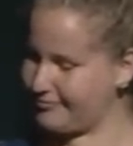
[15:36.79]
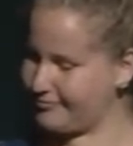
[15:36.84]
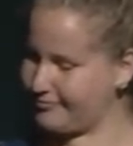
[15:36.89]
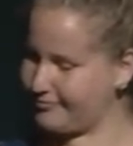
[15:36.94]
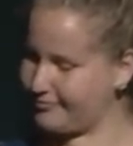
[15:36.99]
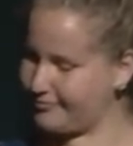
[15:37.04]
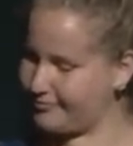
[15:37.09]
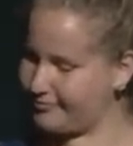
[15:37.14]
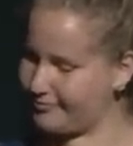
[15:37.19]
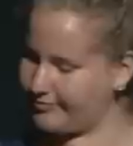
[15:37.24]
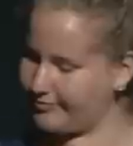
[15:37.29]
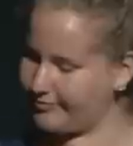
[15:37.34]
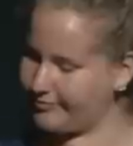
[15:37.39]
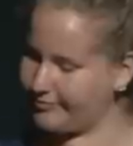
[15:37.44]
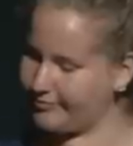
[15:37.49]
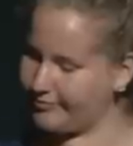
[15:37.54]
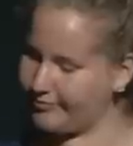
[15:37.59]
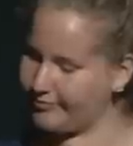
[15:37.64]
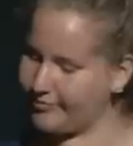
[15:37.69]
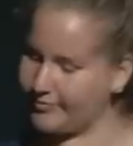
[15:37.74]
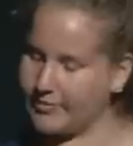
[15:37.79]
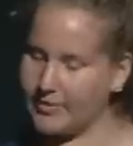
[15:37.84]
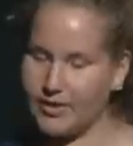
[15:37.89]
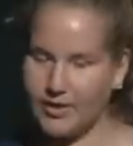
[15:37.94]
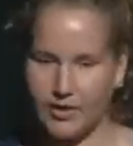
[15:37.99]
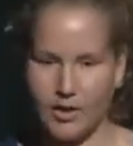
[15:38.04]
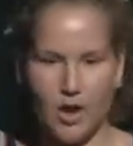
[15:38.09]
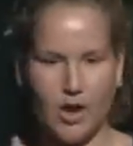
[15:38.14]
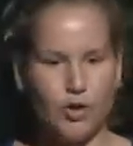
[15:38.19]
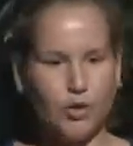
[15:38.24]
Welcome, Jane. We're
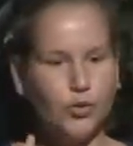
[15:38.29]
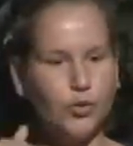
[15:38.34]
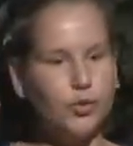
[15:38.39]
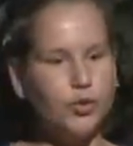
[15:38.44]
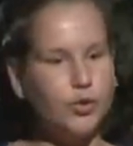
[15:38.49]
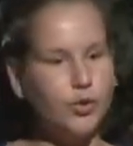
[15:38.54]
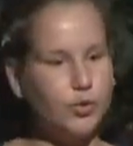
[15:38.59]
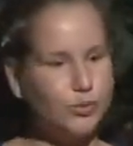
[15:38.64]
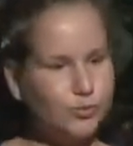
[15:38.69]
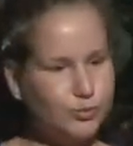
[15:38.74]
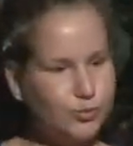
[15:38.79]
thrilled to have you.